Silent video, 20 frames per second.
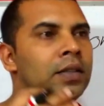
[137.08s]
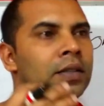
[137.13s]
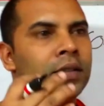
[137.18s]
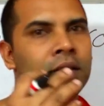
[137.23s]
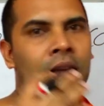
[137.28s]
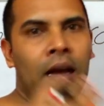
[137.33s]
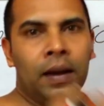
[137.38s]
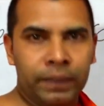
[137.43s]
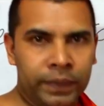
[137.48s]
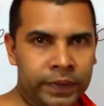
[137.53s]

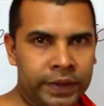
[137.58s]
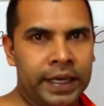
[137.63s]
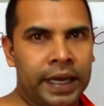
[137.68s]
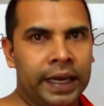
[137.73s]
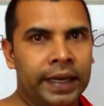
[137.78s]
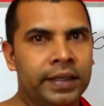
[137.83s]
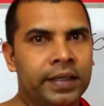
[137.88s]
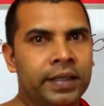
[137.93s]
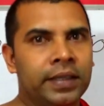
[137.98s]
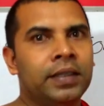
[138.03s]

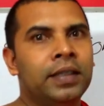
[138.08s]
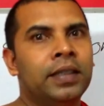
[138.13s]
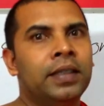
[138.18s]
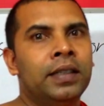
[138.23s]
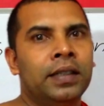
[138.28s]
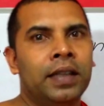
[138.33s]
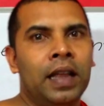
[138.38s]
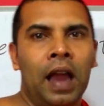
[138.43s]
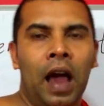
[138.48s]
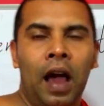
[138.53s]
subject,
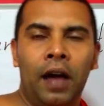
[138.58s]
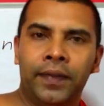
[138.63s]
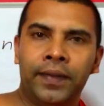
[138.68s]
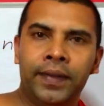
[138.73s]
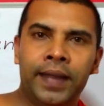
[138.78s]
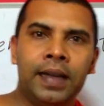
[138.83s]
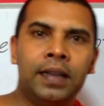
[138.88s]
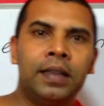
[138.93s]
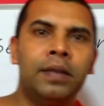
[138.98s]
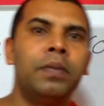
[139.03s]
then
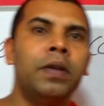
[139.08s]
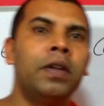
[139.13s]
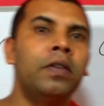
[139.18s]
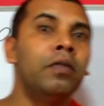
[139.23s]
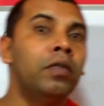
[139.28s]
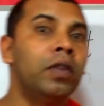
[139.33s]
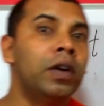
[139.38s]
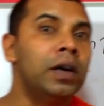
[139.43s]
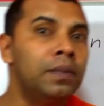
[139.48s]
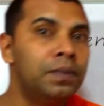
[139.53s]
after that the
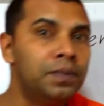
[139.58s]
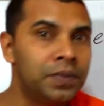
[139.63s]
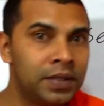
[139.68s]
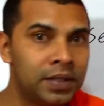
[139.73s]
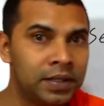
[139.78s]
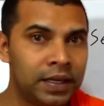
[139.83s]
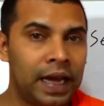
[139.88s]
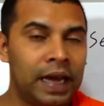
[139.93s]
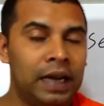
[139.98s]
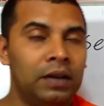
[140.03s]

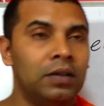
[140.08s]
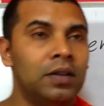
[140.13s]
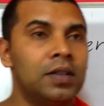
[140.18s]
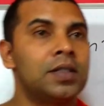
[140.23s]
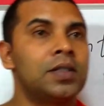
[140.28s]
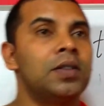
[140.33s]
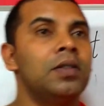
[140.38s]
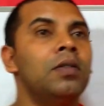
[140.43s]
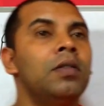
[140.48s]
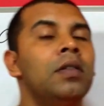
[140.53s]
verbs, and
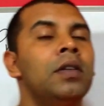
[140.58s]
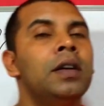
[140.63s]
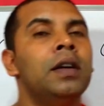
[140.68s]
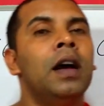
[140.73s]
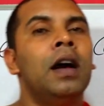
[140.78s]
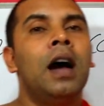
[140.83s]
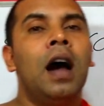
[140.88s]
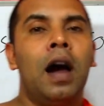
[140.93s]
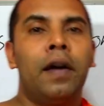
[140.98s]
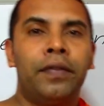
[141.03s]
also
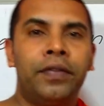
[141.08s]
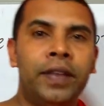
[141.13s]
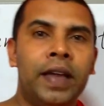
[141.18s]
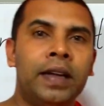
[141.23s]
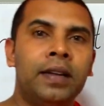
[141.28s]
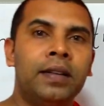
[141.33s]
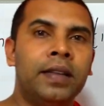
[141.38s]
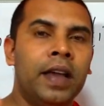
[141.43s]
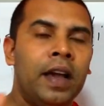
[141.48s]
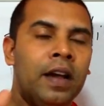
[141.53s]

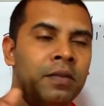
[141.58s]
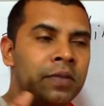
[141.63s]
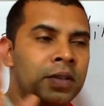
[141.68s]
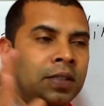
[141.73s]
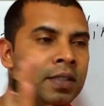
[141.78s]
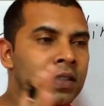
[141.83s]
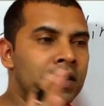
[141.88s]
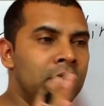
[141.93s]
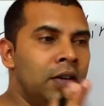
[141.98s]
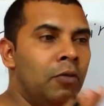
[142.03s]
after that there
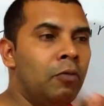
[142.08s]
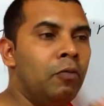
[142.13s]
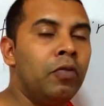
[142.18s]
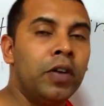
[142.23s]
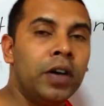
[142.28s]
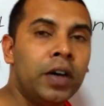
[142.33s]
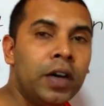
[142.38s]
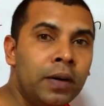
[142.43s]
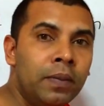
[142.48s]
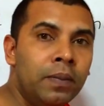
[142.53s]
is a
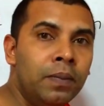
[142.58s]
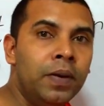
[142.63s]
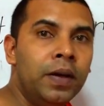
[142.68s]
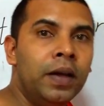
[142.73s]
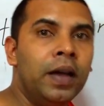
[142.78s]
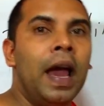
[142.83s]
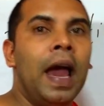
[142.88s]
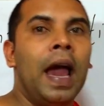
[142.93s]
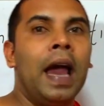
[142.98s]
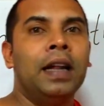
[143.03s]
verb
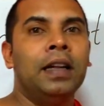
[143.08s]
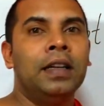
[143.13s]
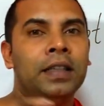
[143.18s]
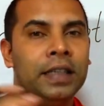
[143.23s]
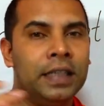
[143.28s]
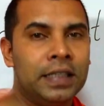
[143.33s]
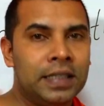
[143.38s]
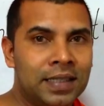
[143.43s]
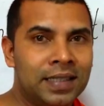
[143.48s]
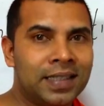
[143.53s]

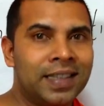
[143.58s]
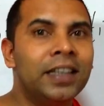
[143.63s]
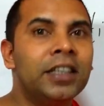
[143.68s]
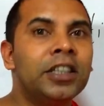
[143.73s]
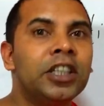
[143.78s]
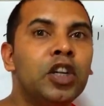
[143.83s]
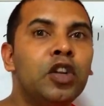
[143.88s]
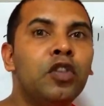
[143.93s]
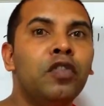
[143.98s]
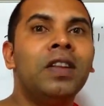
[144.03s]
and it's
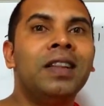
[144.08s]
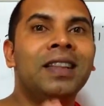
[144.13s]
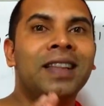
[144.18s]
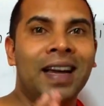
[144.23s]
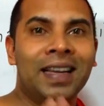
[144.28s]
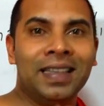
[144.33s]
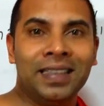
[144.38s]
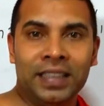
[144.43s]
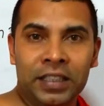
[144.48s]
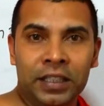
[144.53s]
continuing with
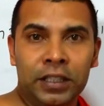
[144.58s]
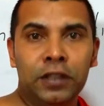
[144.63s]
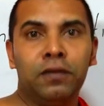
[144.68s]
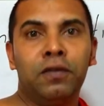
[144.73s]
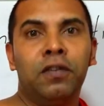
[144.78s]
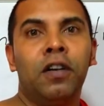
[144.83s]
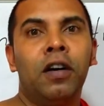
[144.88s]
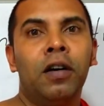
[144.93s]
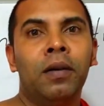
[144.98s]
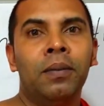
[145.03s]
ing
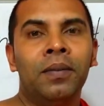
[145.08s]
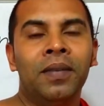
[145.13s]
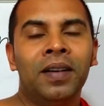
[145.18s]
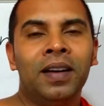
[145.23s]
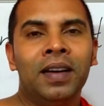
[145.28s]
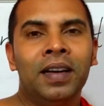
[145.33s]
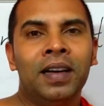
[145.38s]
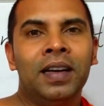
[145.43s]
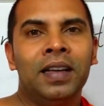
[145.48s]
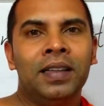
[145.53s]
form.
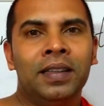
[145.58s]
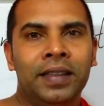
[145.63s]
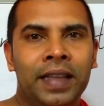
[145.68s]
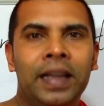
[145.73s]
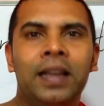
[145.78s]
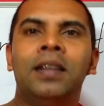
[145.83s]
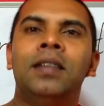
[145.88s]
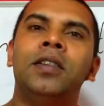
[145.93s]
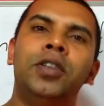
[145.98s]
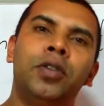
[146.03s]

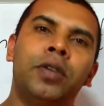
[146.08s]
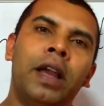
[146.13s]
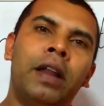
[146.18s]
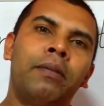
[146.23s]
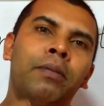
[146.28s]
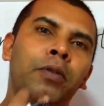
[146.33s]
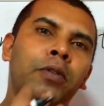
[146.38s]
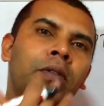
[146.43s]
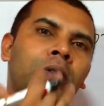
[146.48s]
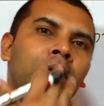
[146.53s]
Then you
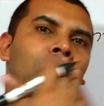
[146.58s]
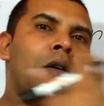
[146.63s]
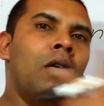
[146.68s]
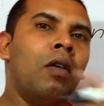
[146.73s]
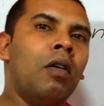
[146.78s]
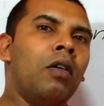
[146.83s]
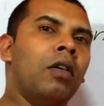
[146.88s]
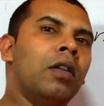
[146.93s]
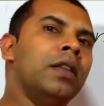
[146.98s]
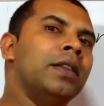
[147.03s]
can put
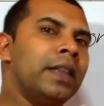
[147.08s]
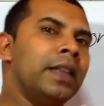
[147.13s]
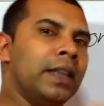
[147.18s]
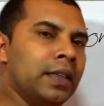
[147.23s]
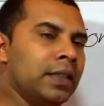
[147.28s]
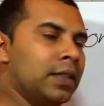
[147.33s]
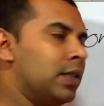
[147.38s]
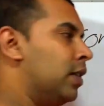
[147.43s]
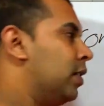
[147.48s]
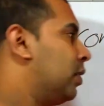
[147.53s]
all the
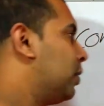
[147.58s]
things.